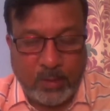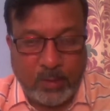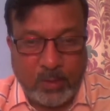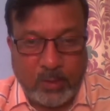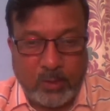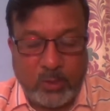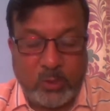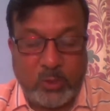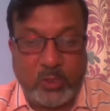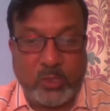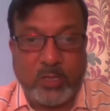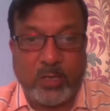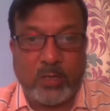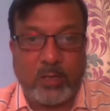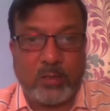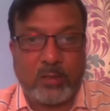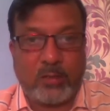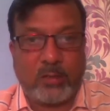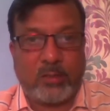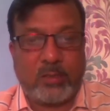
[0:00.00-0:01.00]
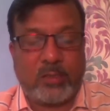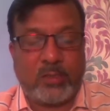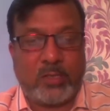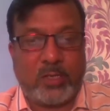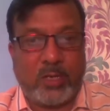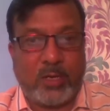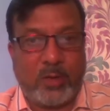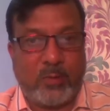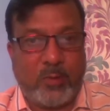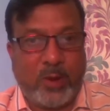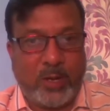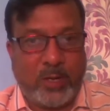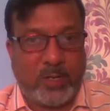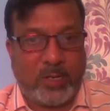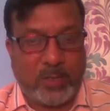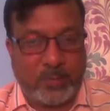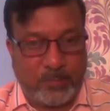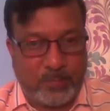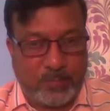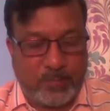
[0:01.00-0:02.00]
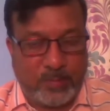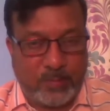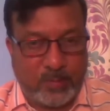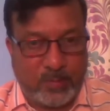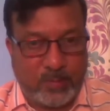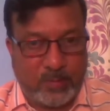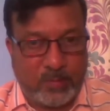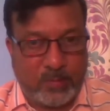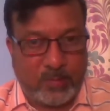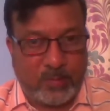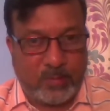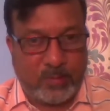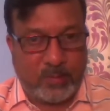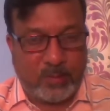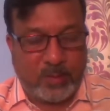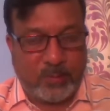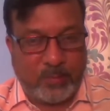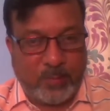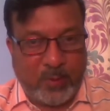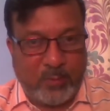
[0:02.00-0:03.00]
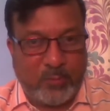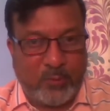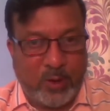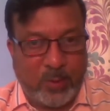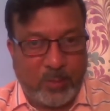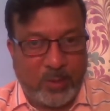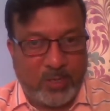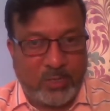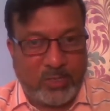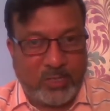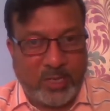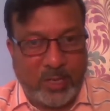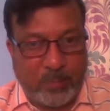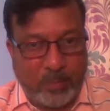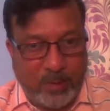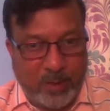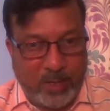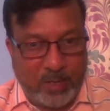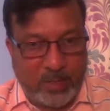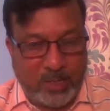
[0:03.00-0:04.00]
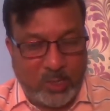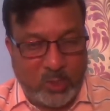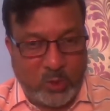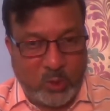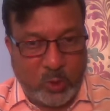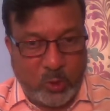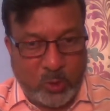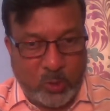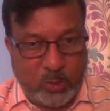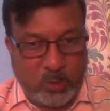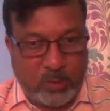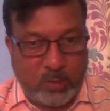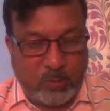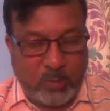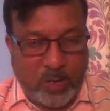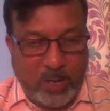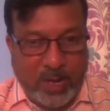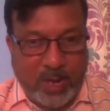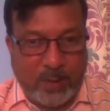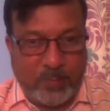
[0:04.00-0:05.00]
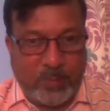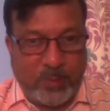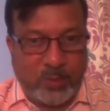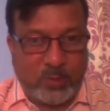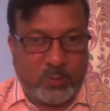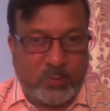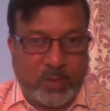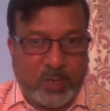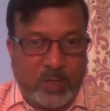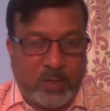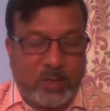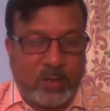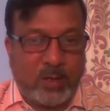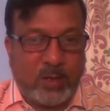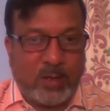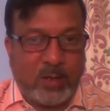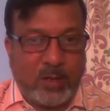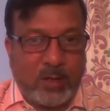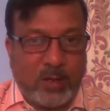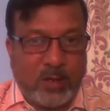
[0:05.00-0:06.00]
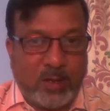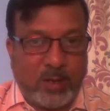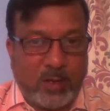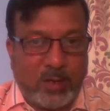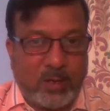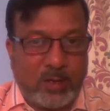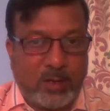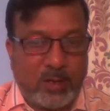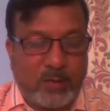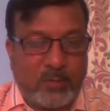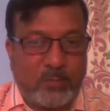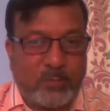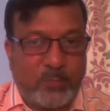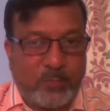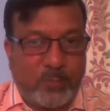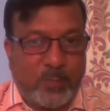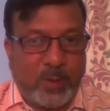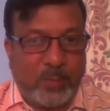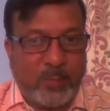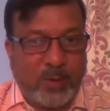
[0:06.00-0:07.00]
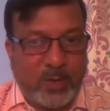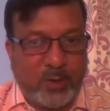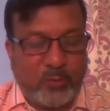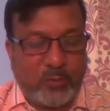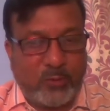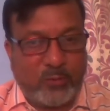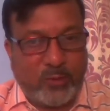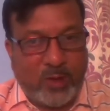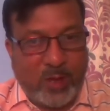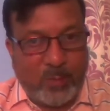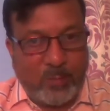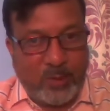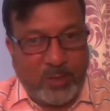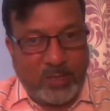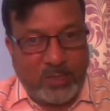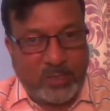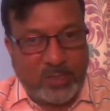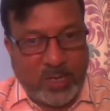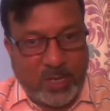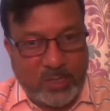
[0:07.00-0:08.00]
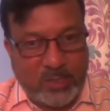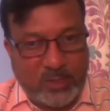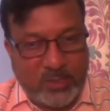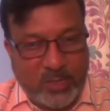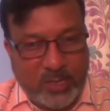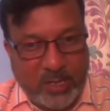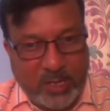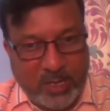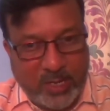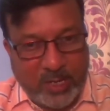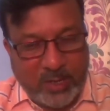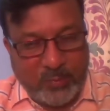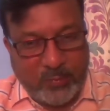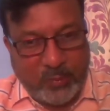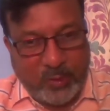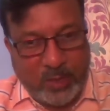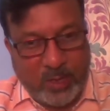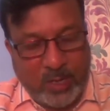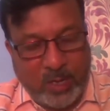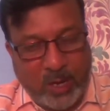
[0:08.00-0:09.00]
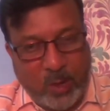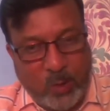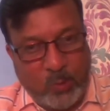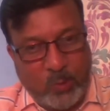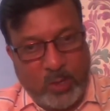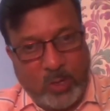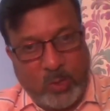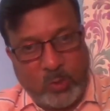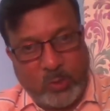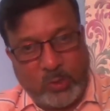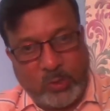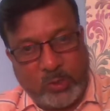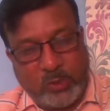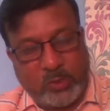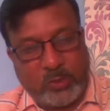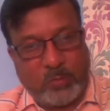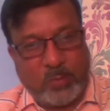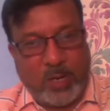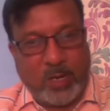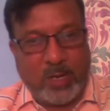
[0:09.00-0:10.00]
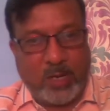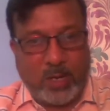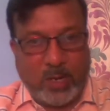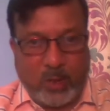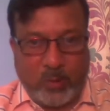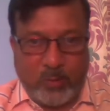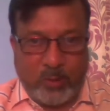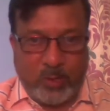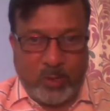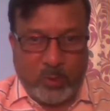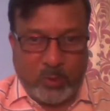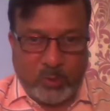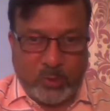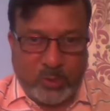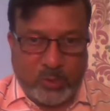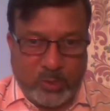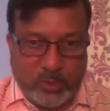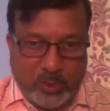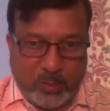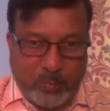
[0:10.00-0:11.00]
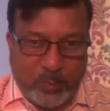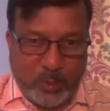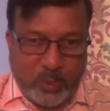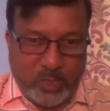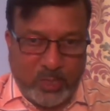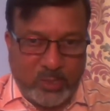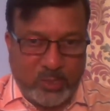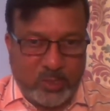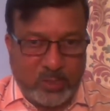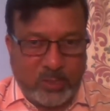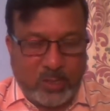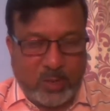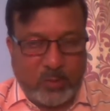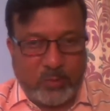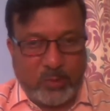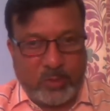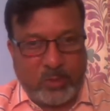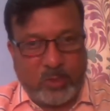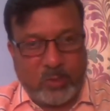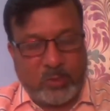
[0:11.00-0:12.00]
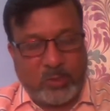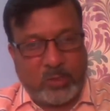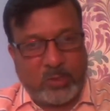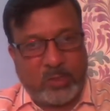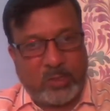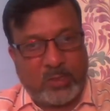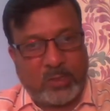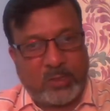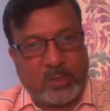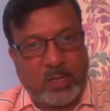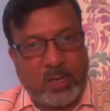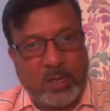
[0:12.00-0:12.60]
The children went up. They performed a street play. They showed what happens when a member of a family starts drinking every day, how he loses his money, how he loses his reputation, how he loses his